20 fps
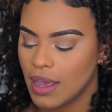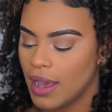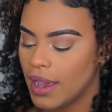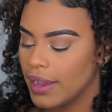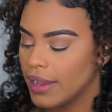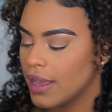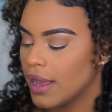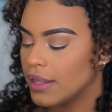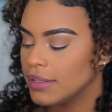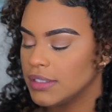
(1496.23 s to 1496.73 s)

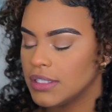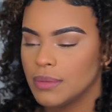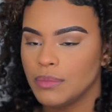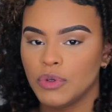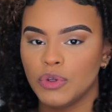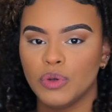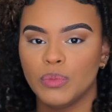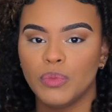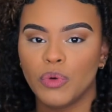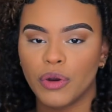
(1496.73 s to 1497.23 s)
I got some
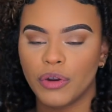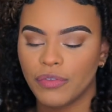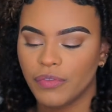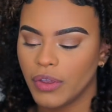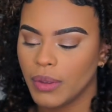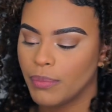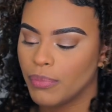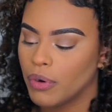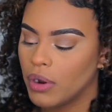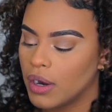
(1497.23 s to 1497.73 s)
new
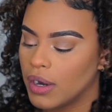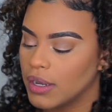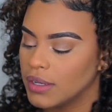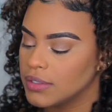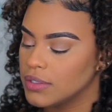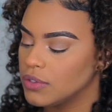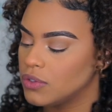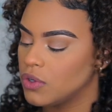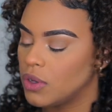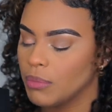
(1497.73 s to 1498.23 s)
Morphe
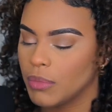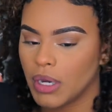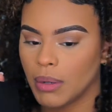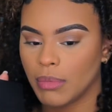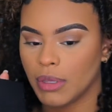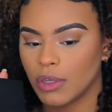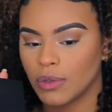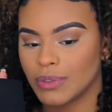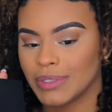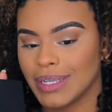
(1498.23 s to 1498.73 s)
products, so I'm going
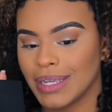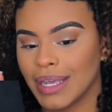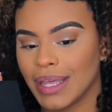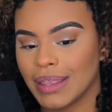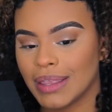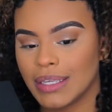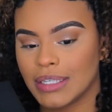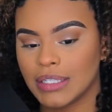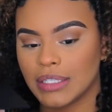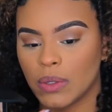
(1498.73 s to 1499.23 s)
to be using
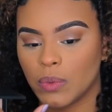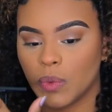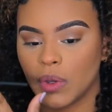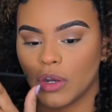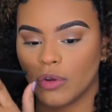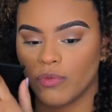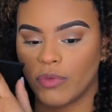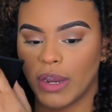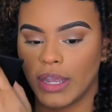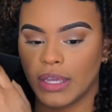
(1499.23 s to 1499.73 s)
this
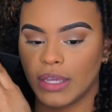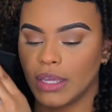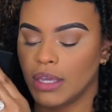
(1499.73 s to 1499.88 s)
one right